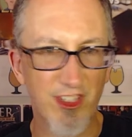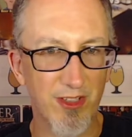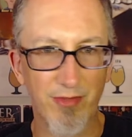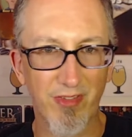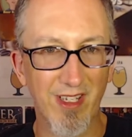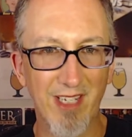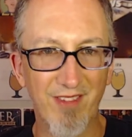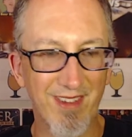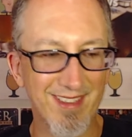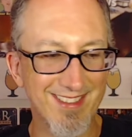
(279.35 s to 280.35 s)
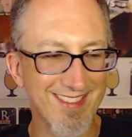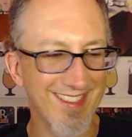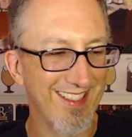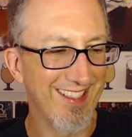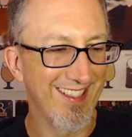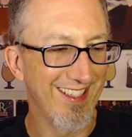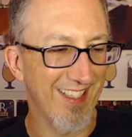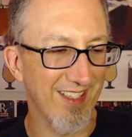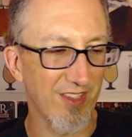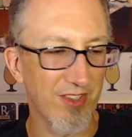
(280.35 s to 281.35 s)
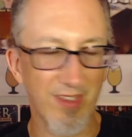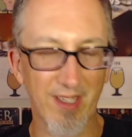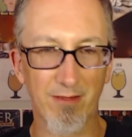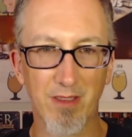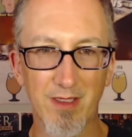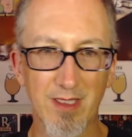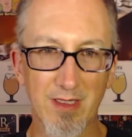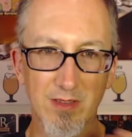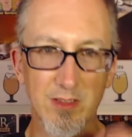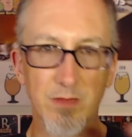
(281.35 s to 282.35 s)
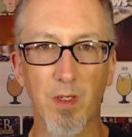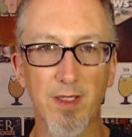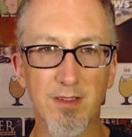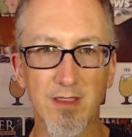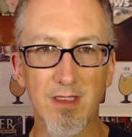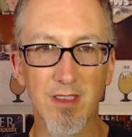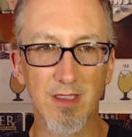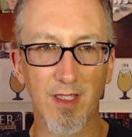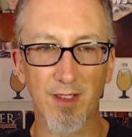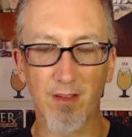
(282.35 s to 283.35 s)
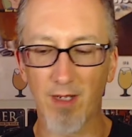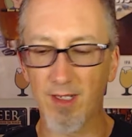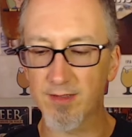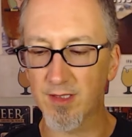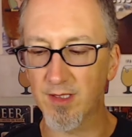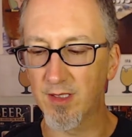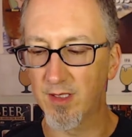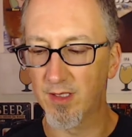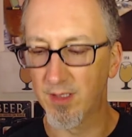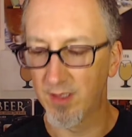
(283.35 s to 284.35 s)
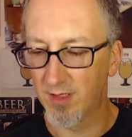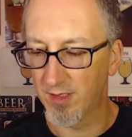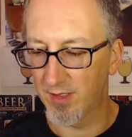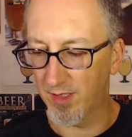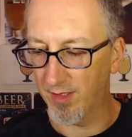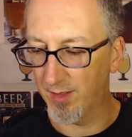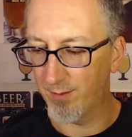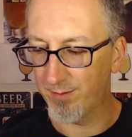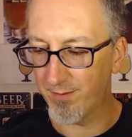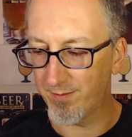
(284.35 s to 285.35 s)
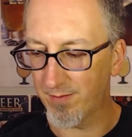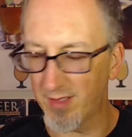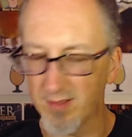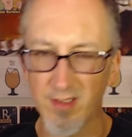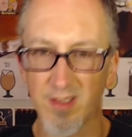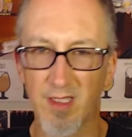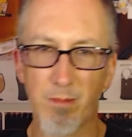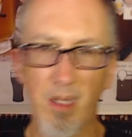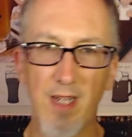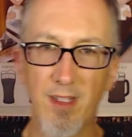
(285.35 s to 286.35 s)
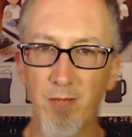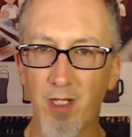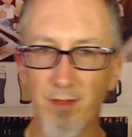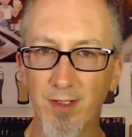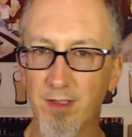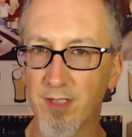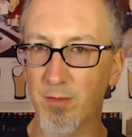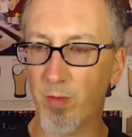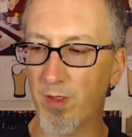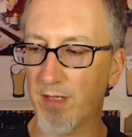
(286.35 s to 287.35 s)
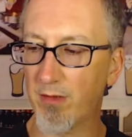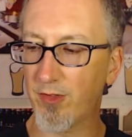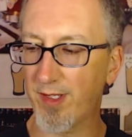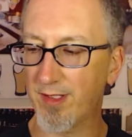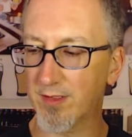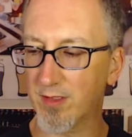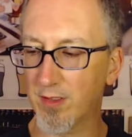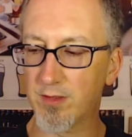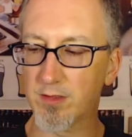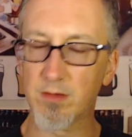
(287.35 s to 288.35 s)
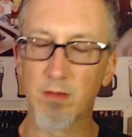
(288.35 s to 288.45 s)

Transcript: flavors, and also like really spicy and kind of grassy. Um, at least the body and mouth is on point. I will say this is